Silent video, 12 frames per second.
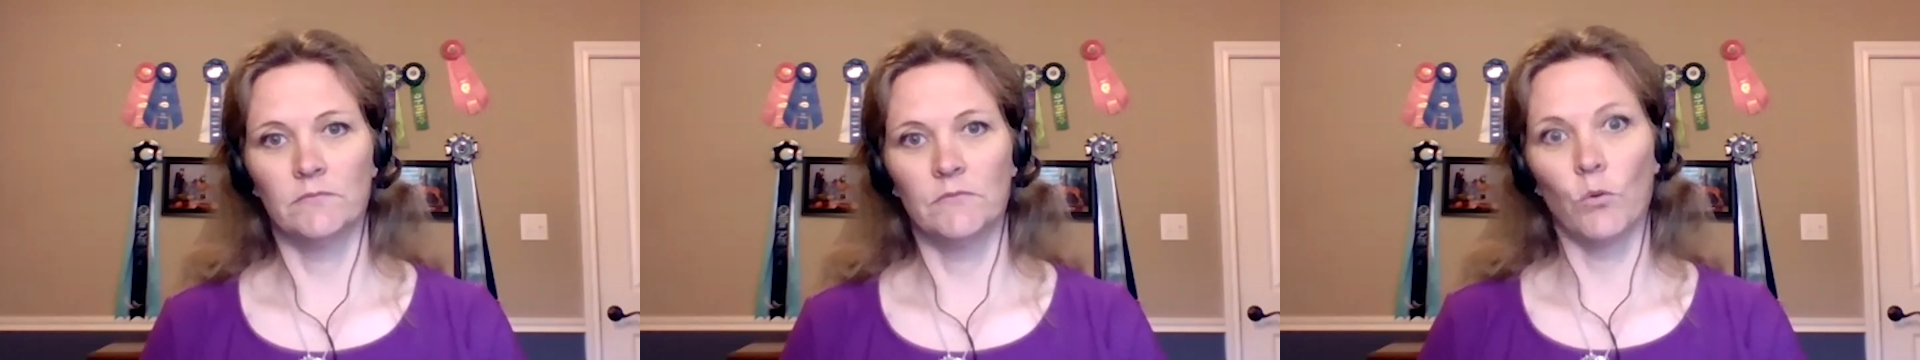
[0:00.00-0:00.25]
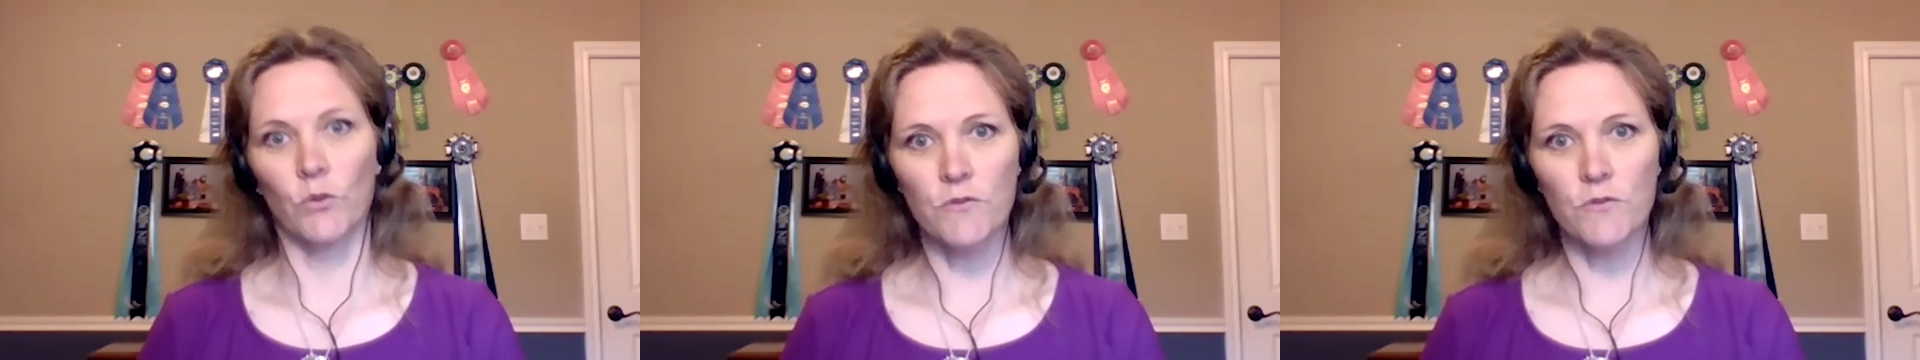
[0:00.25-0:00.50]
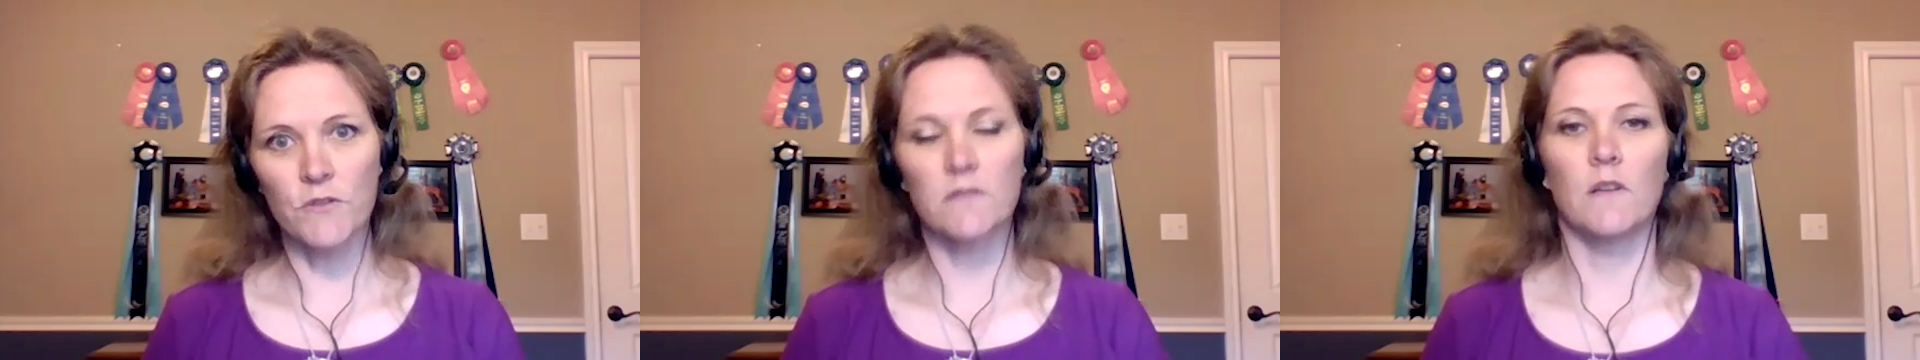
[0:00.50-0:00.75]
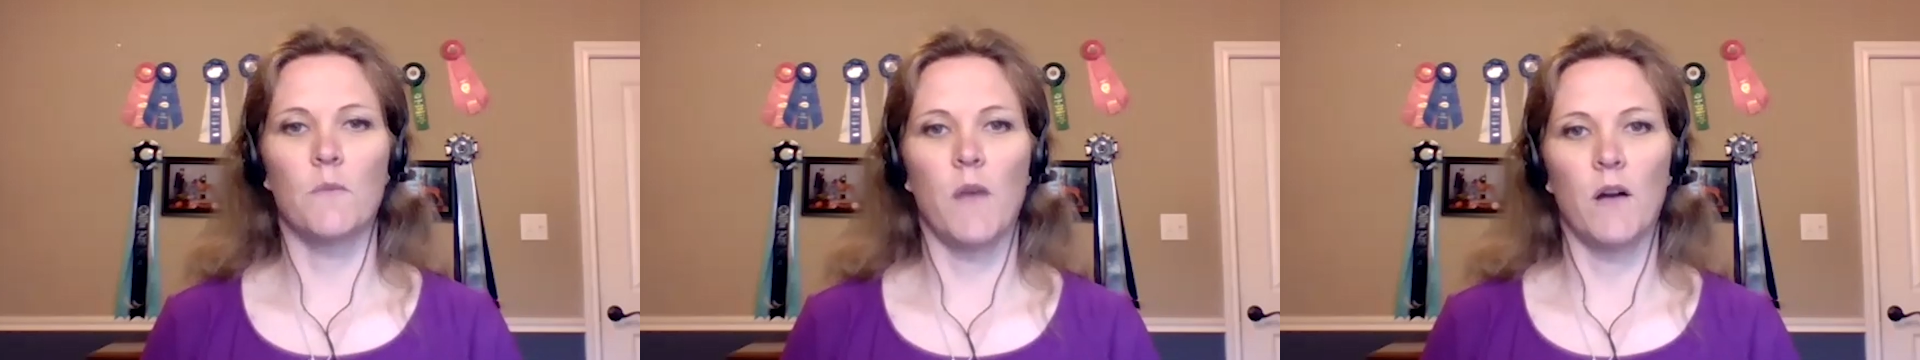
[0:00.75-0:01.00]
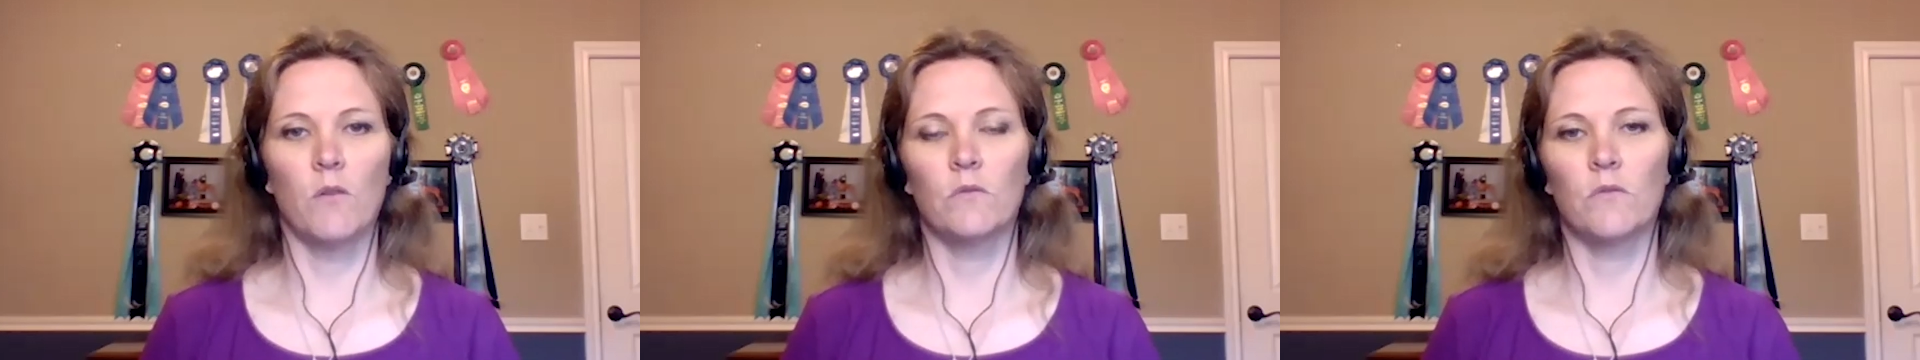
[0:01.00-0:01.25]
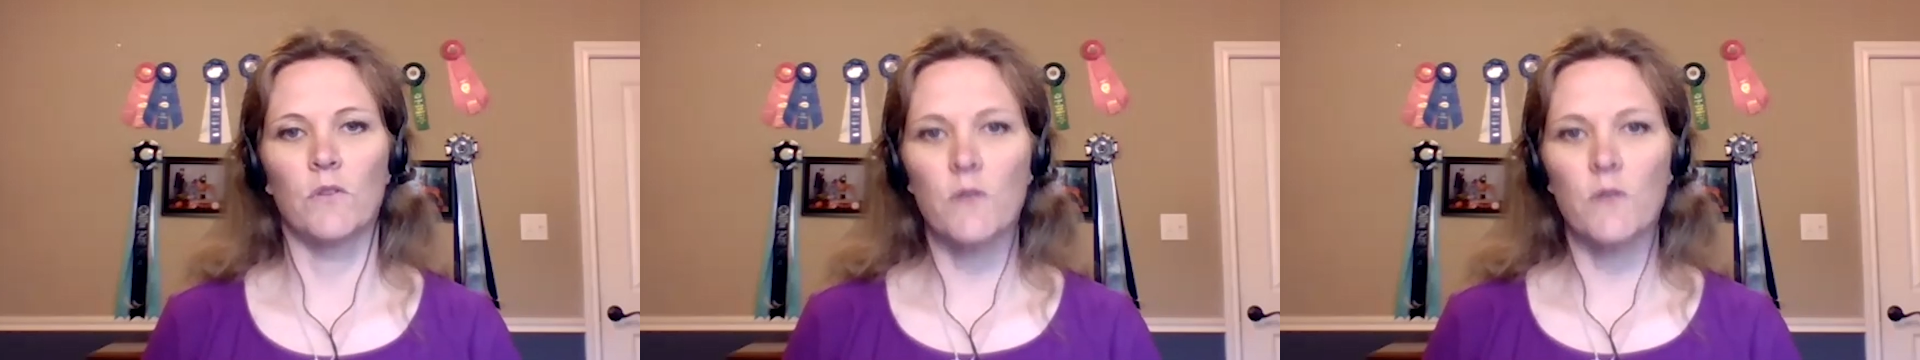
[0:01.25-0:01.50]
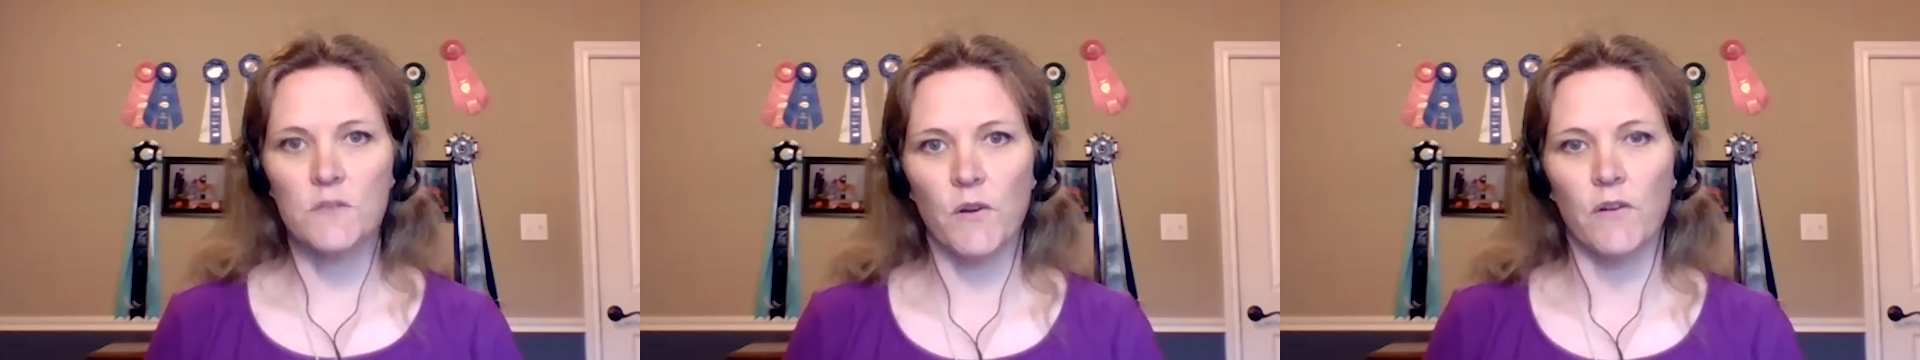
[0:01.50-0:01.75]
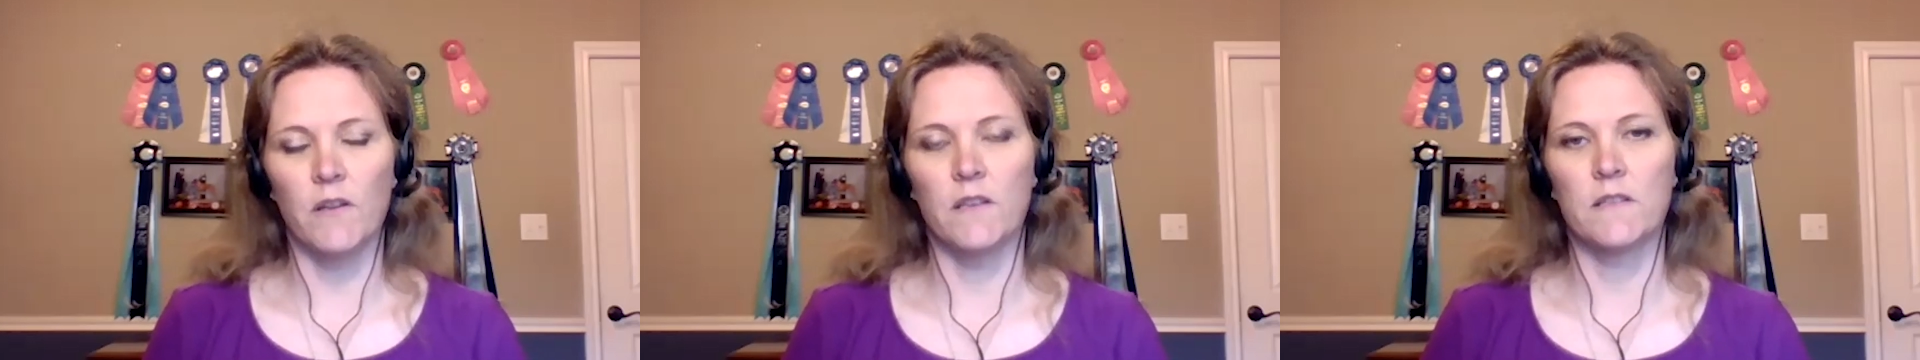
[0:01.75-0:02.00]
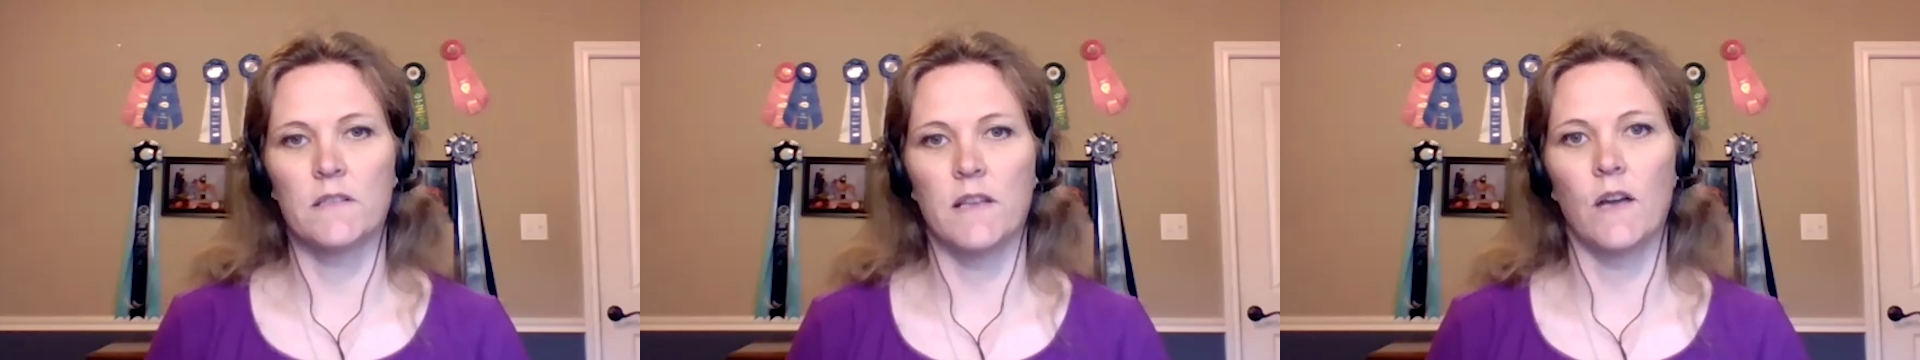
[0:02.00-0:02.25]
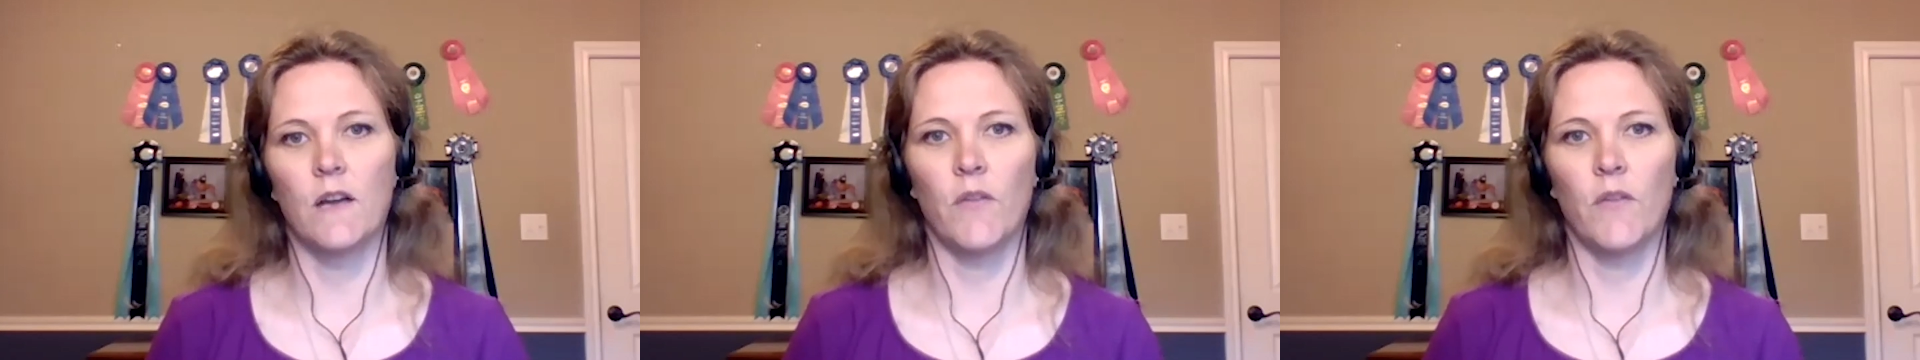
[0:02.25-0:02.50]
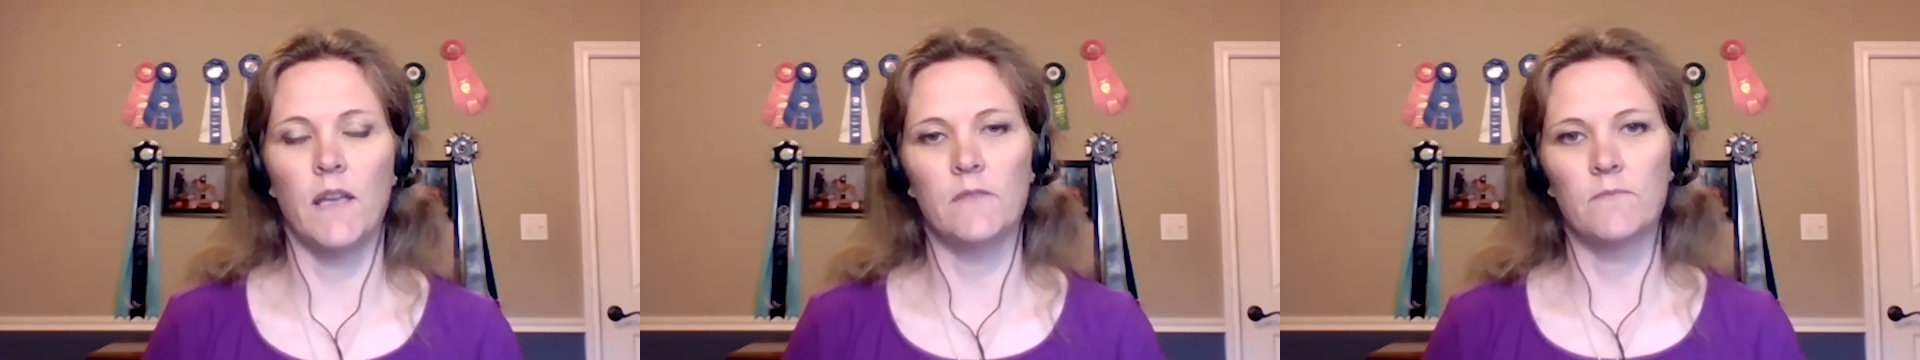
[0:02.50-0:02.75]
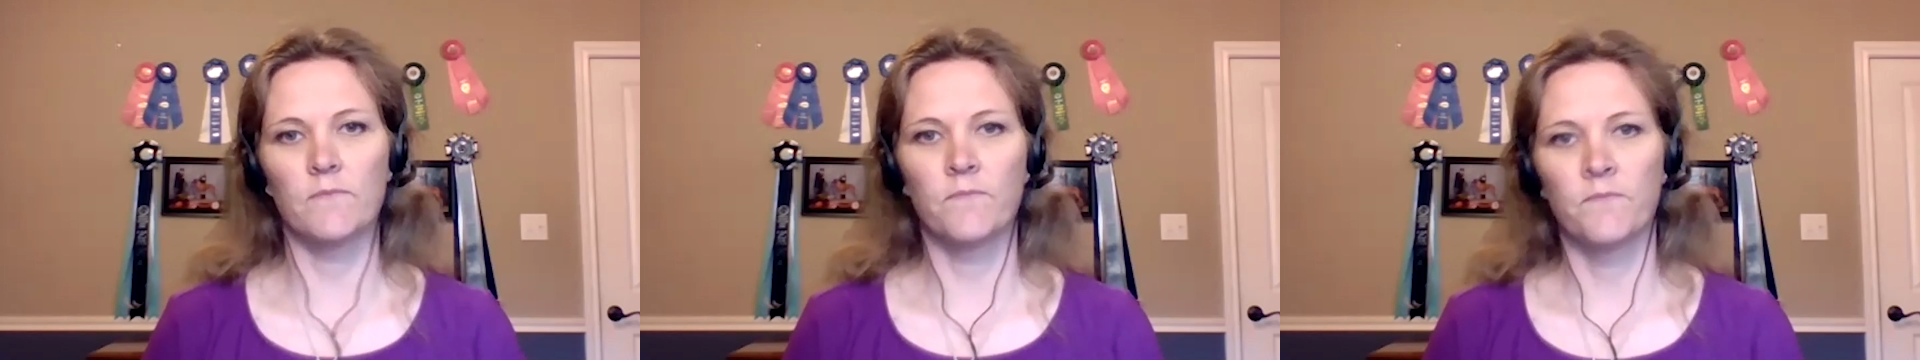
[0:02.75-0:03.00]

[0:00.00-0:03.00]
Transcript: owners about their experience and how they